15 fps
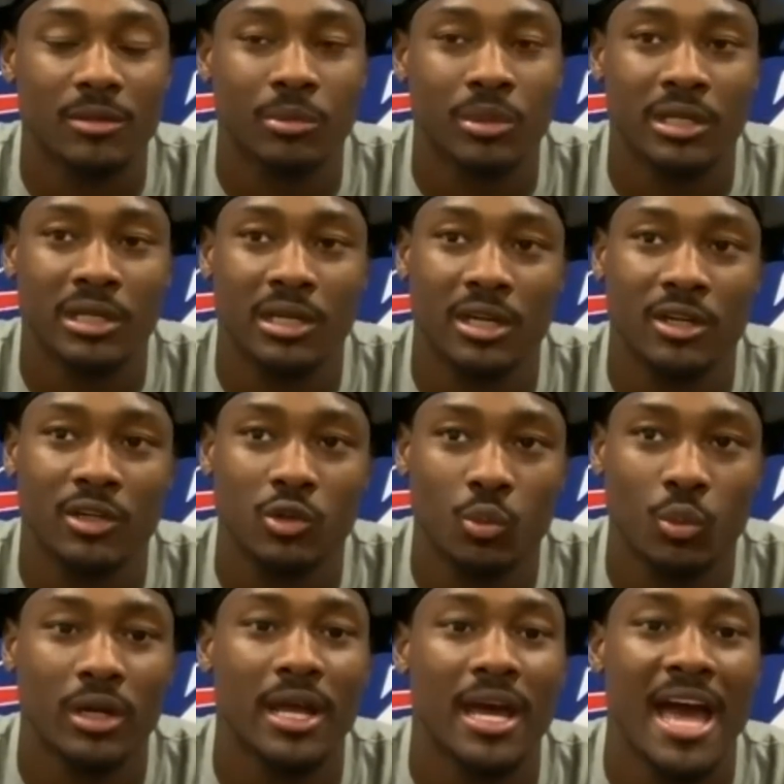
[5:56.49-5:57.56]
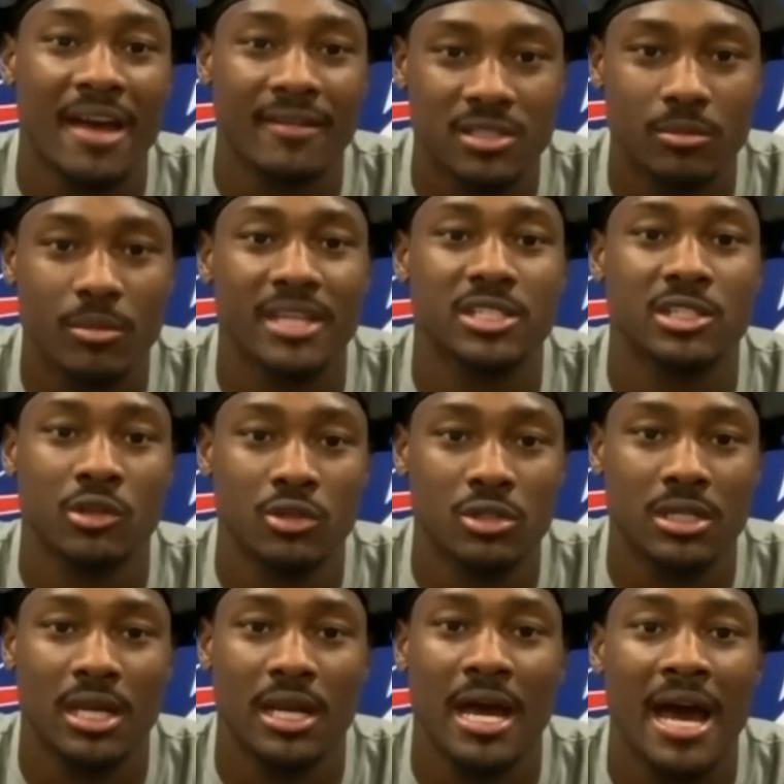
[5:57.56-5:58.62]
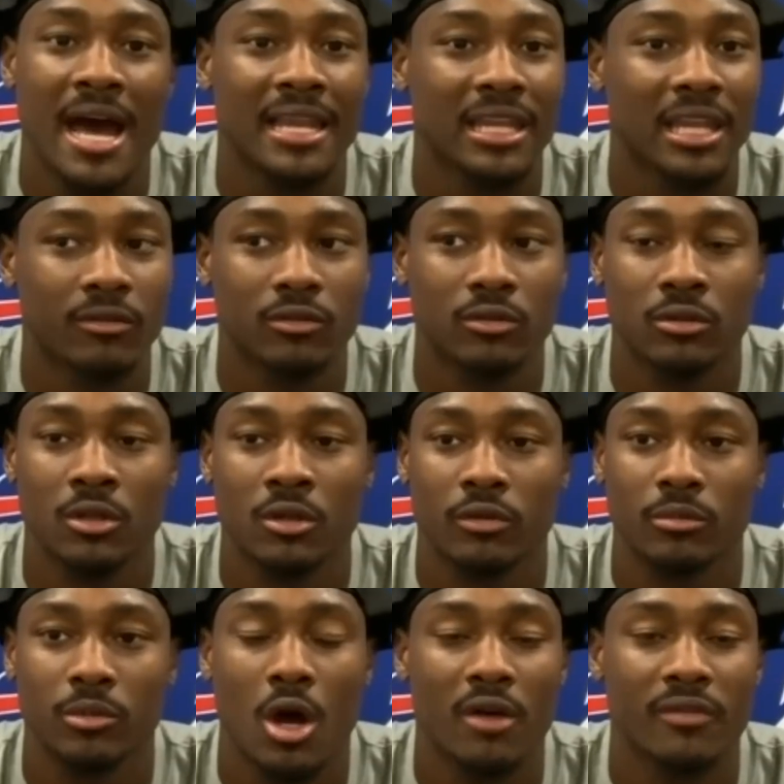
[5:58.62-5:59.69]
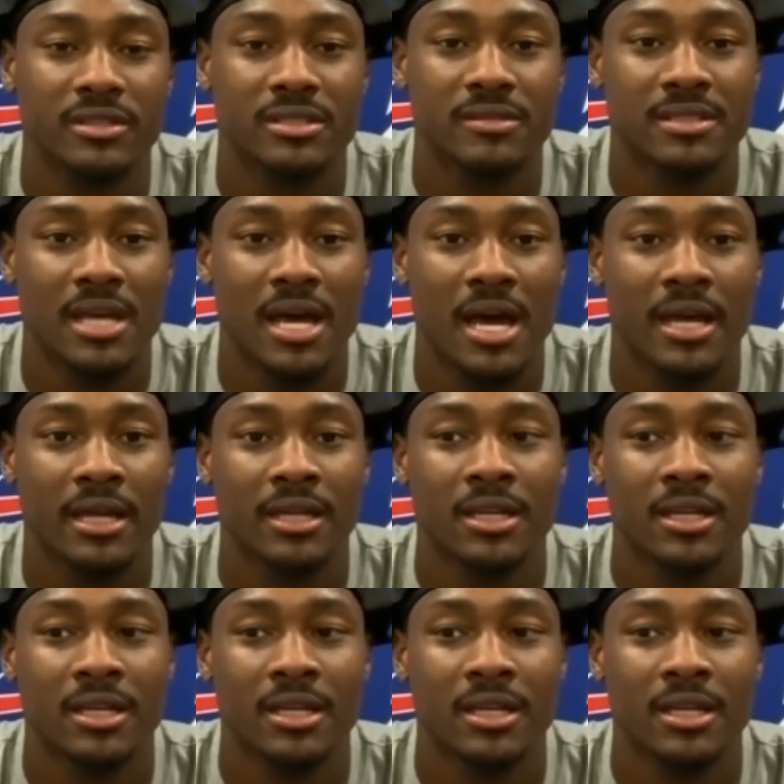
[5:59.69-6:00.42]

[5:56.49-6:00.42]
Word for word: But uh, you want to have some execution at a high level from the offensive side